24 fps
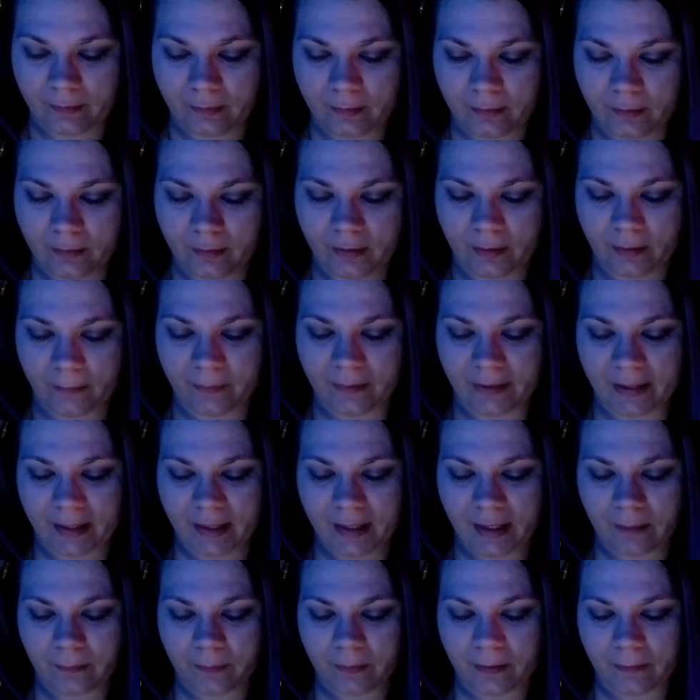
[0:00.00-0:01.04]
The blade
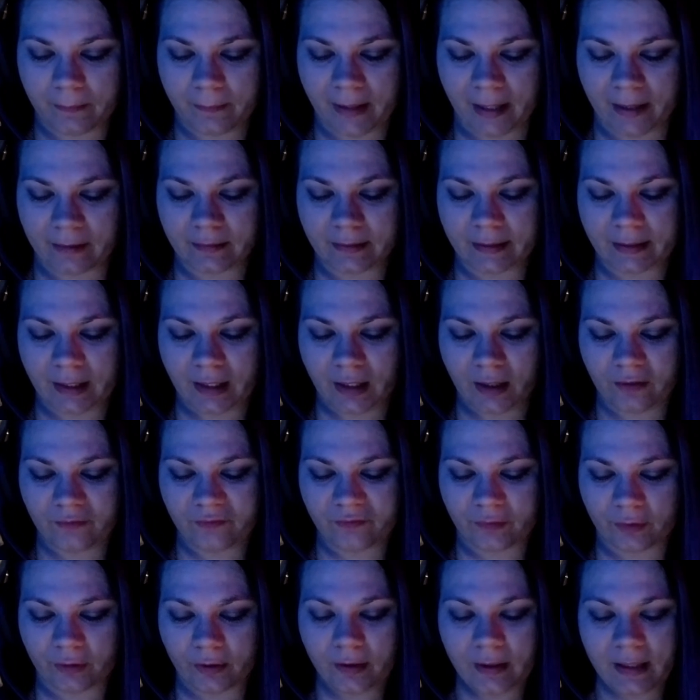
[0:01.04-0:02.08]
had been badly cared
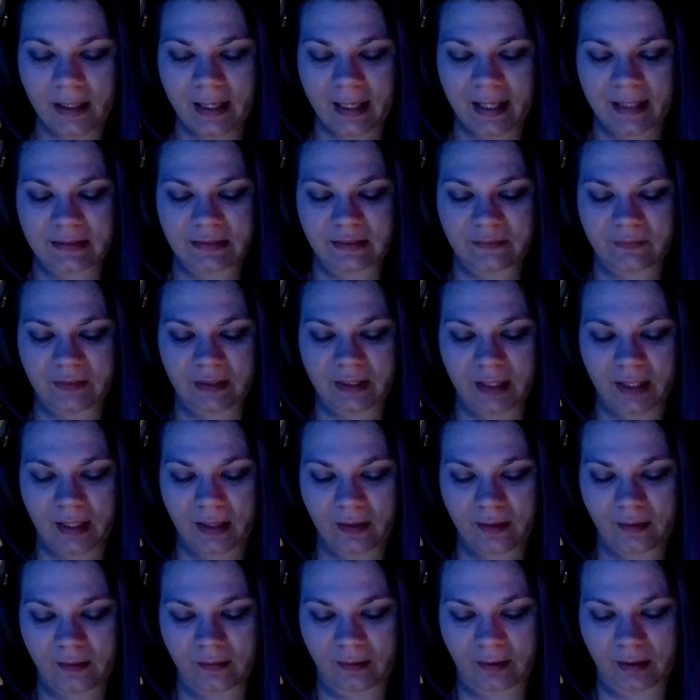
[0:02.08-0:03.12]
for, as if to
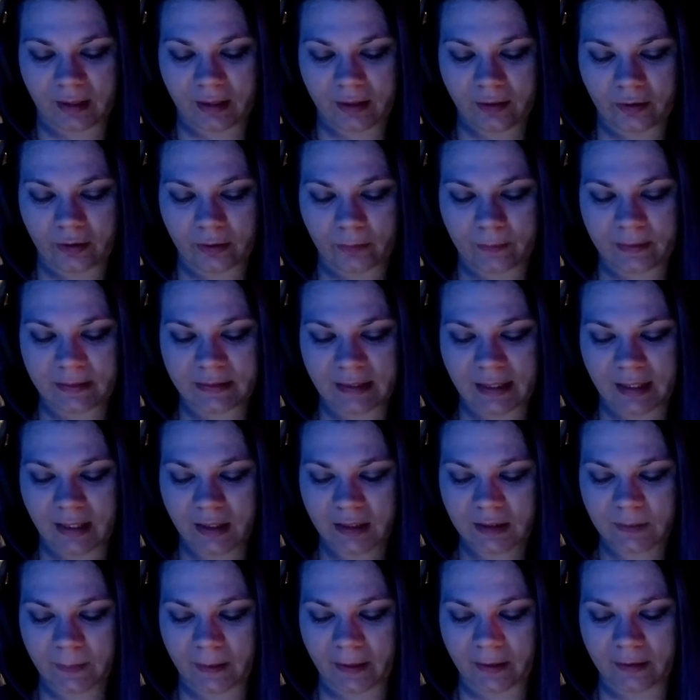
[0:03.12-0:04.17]
hint the killer was
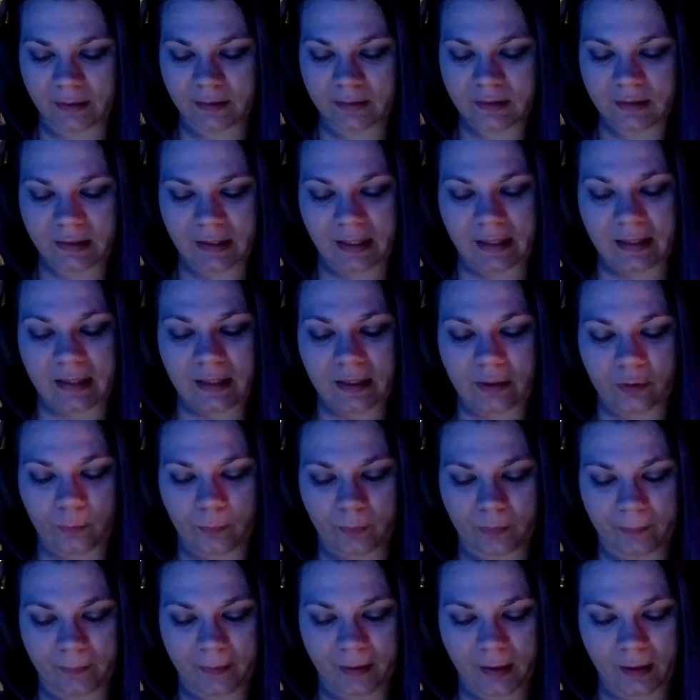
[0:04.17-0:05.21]
inexperienced and
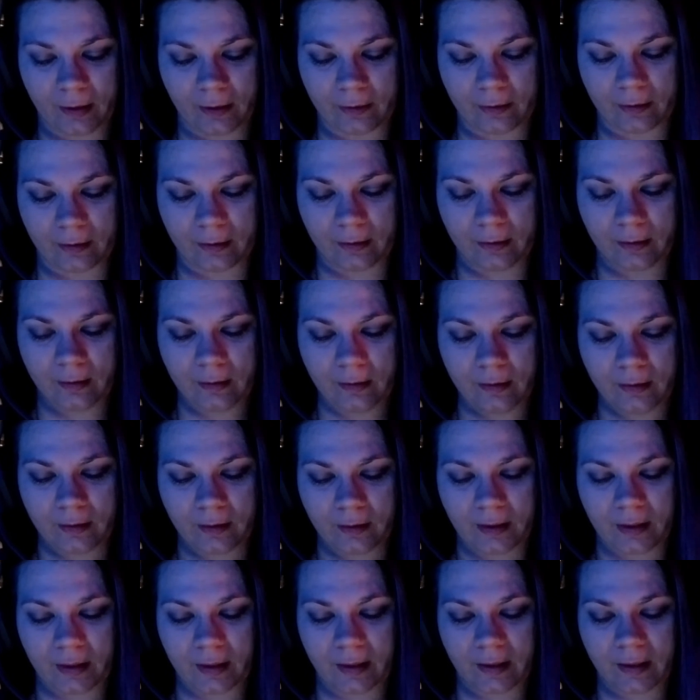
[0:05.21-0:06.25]
ill-prepared,
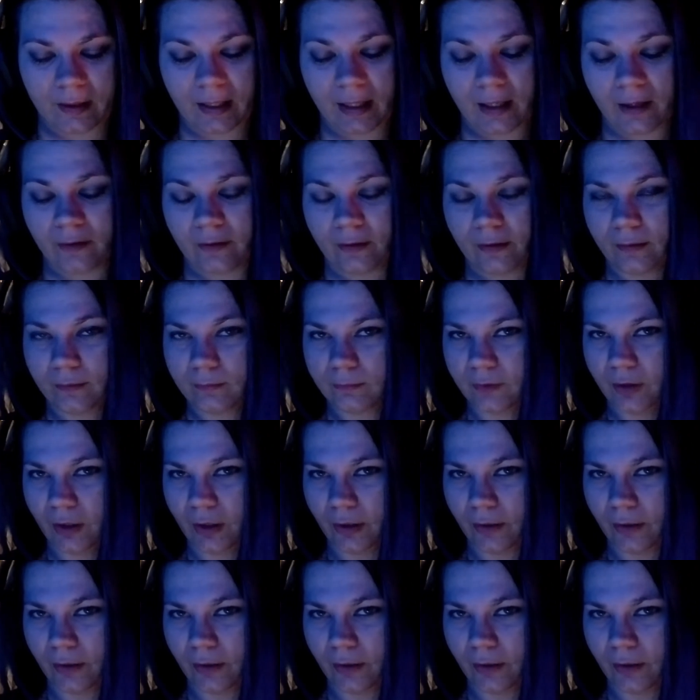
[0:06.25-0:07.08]
an encounter gone